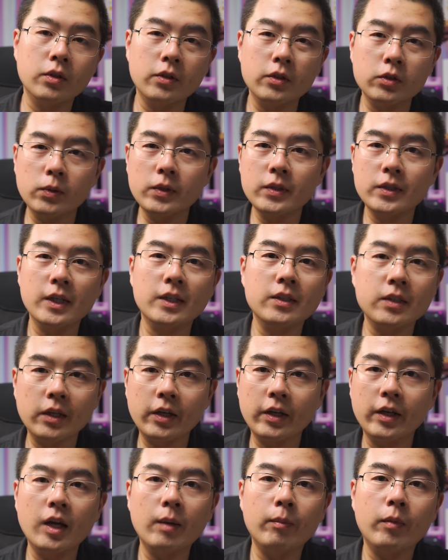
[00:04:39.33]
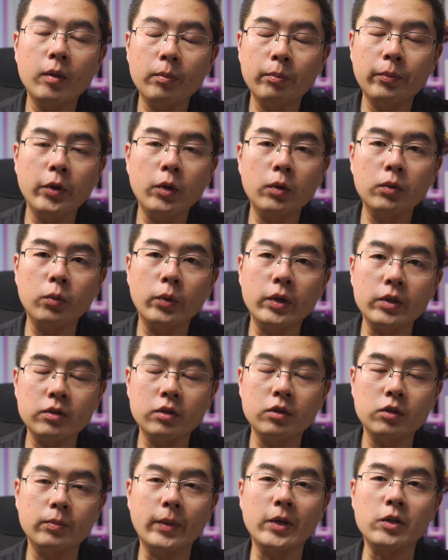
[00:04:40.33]
360 camera built with
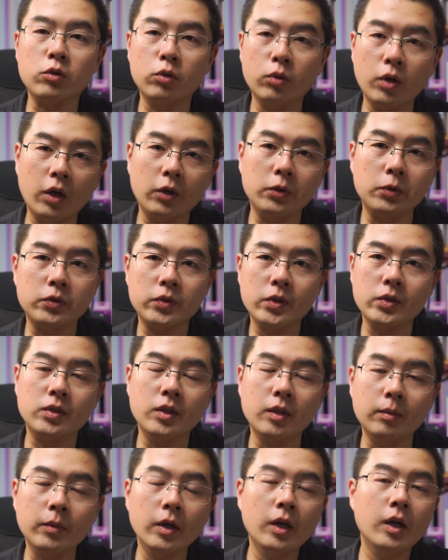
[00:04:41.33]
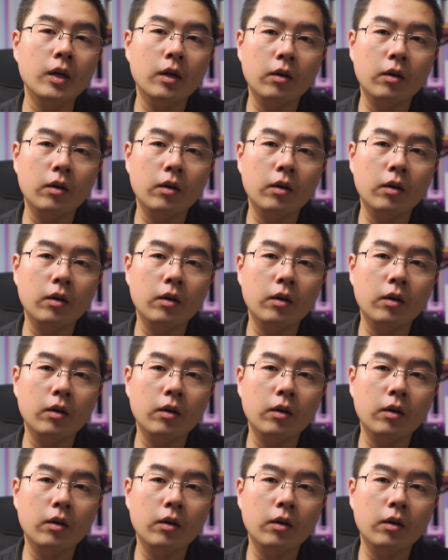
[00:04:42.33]
spatial audio system